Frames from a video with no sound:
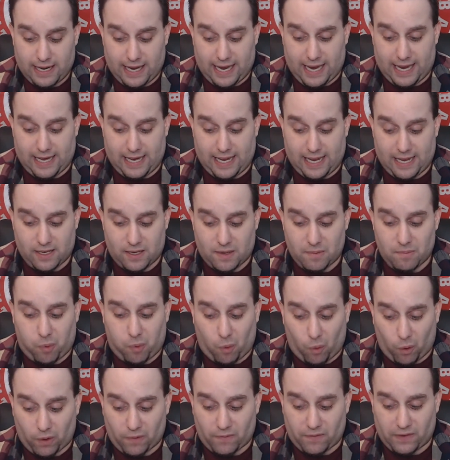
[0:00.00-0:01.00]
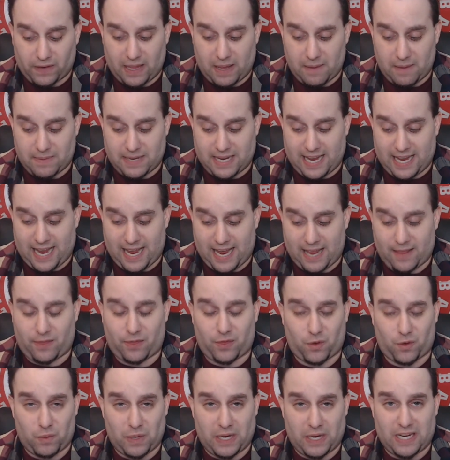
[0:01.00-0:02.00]
it is important for them to hit
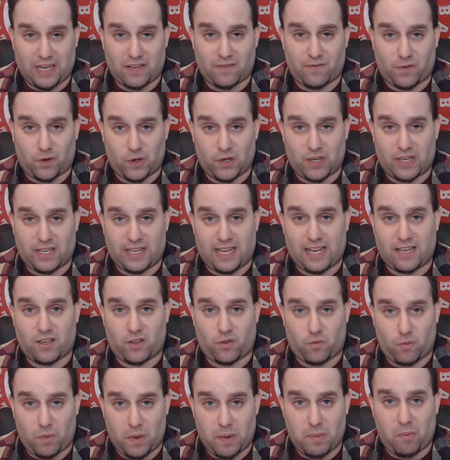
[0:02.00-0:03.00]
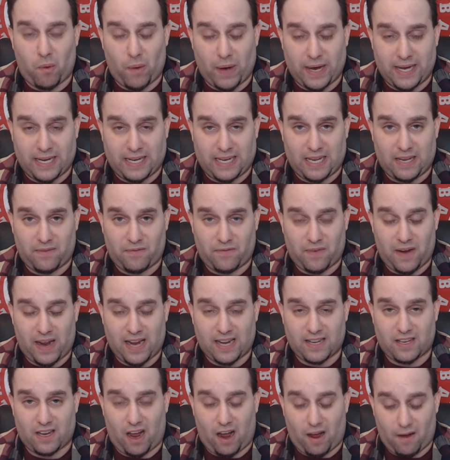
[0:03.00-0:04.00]
threes versus this three point defense